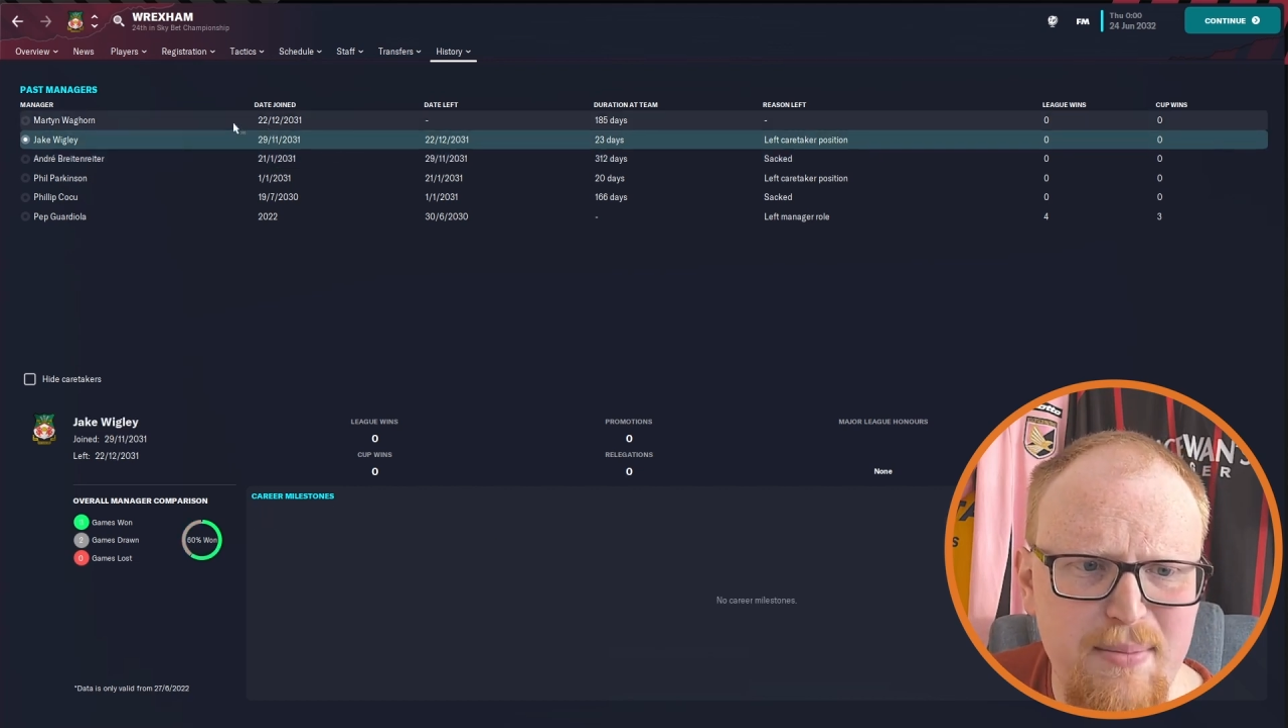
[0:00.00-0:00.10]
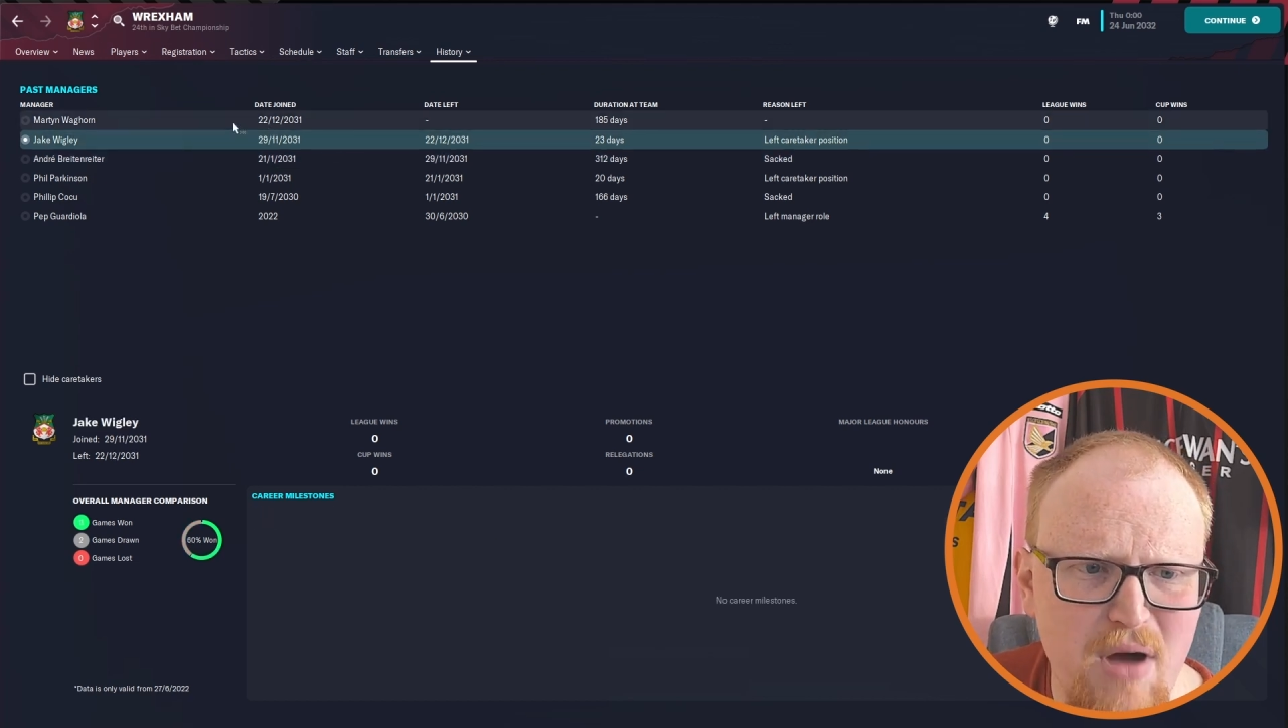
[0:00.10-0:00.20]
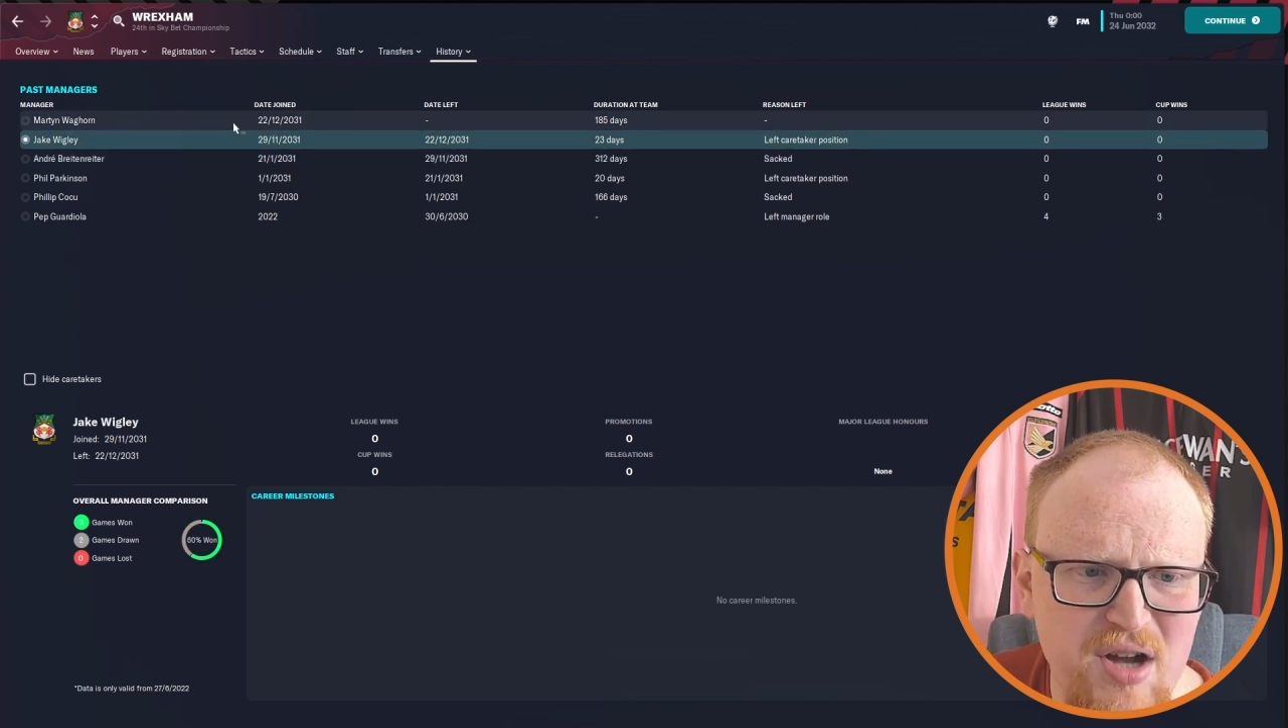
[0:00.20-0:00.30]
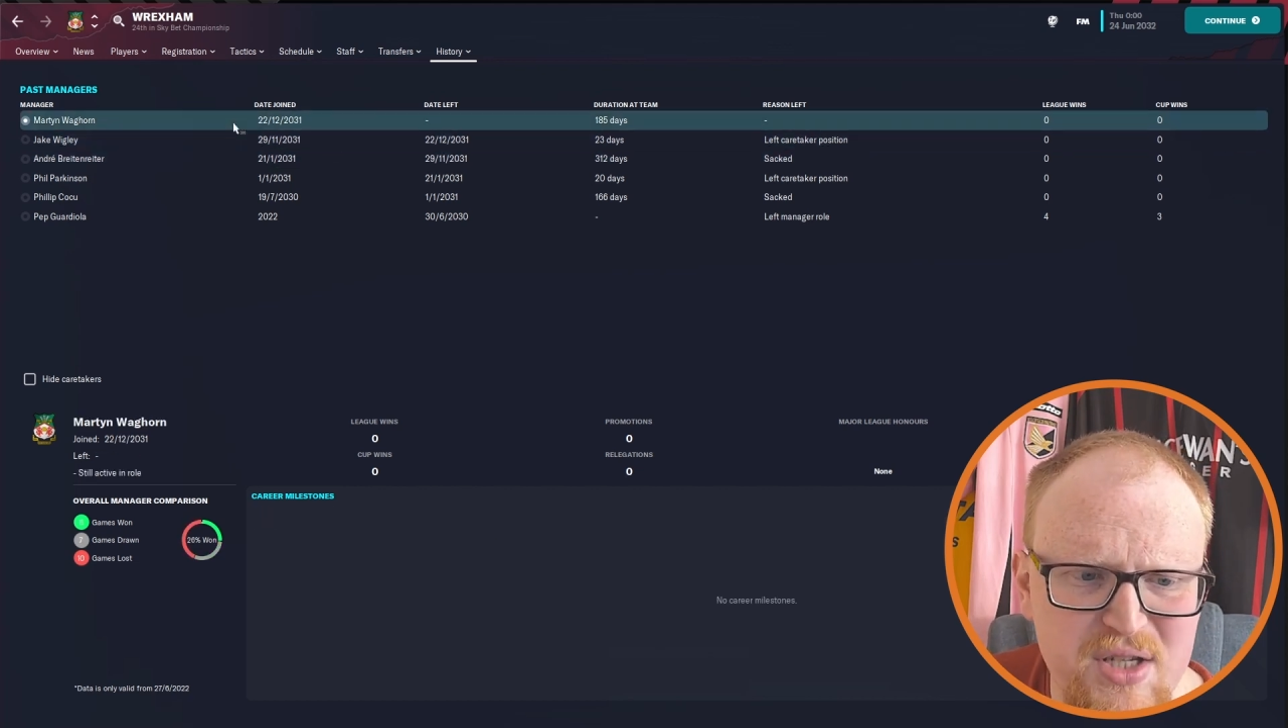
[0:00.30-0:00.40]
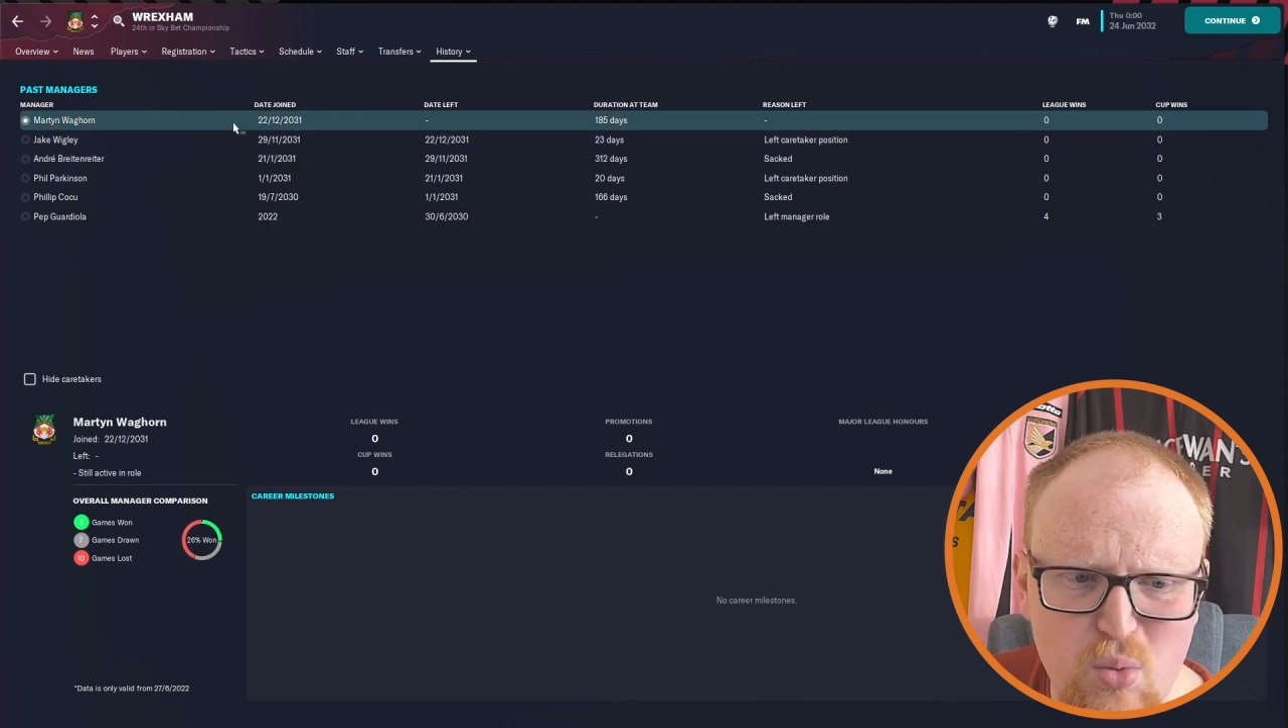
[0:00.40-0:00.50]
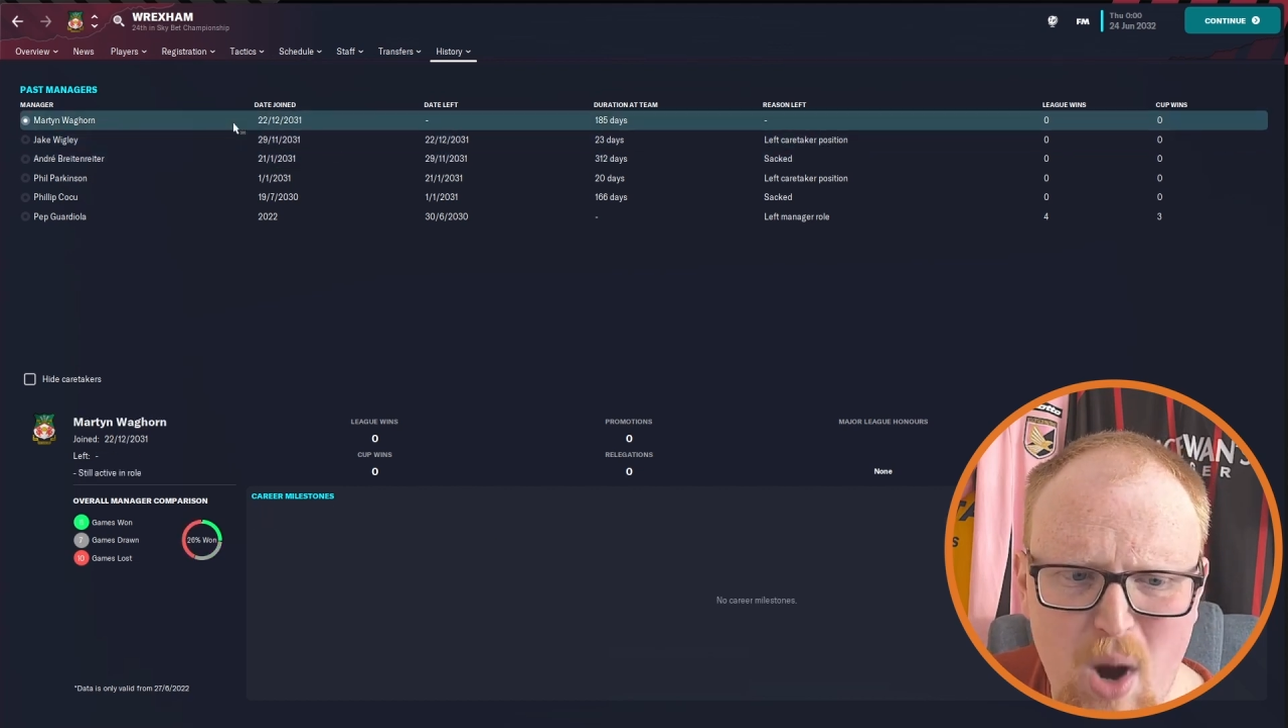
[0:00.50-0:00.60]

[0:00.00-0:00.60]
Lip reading: Martin